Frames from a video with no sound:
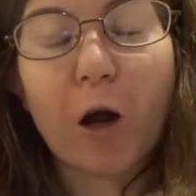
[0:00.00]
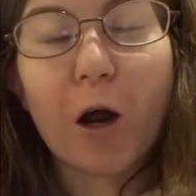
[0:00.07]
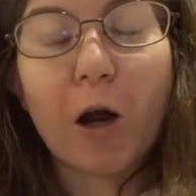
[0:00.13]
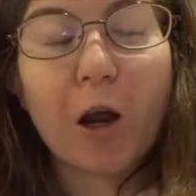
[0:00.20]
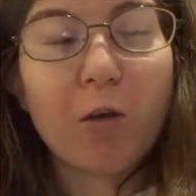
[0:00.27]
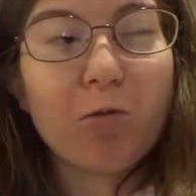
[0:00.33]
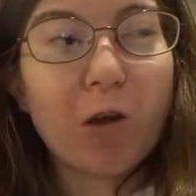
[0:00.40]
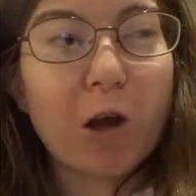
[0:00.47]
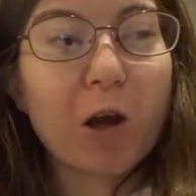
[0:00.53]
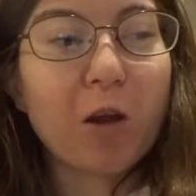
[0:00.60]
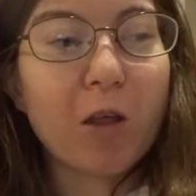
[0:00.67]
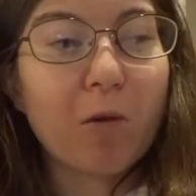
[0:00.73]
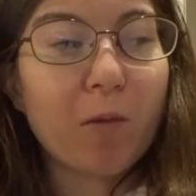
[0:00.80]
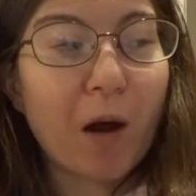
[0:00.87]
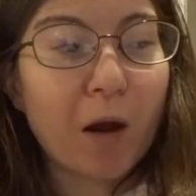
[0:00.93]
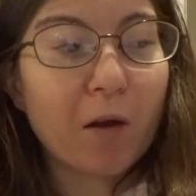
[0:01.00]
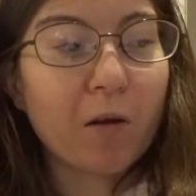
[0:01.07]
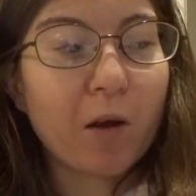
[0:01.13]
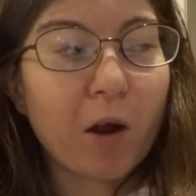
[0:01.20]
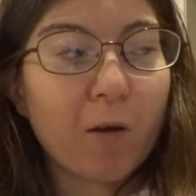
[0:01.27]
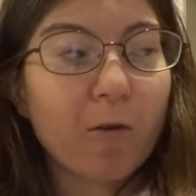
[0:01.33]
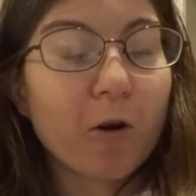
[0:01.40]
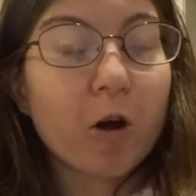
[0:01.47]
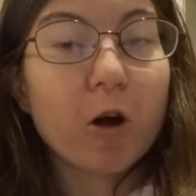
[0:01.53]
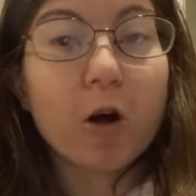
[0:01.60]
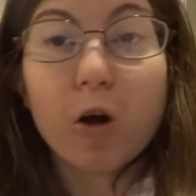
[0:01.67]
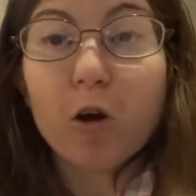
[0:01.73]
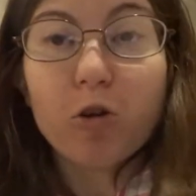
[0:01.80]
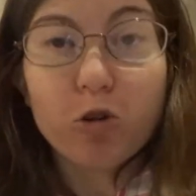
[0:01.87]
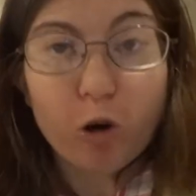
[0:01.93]
I am getting the MagSafe
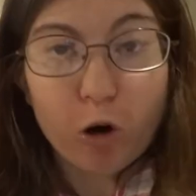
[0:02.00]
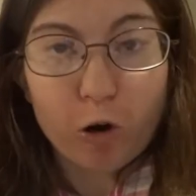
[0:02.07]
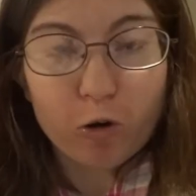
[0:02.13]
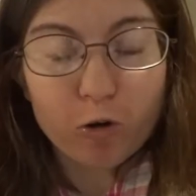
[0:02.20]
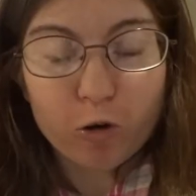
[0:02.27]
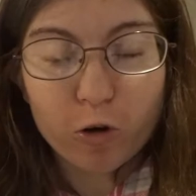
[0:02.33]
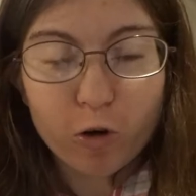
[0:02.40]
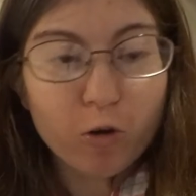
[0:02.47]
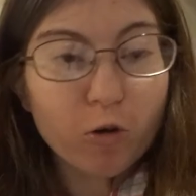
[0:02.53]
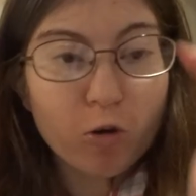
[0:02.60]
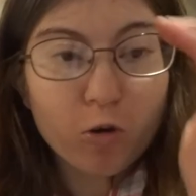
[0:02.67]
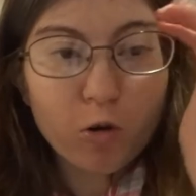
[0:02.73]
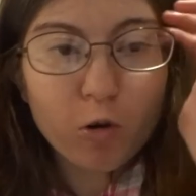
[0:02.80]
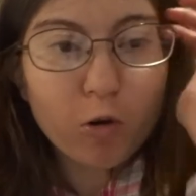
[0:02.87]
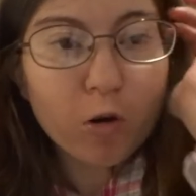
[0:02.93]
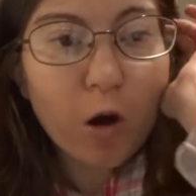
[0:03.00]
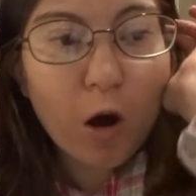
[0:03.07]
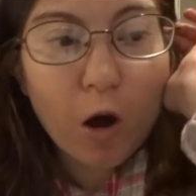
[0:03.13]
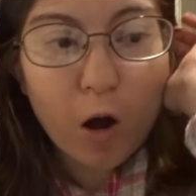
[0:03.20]
charger soon.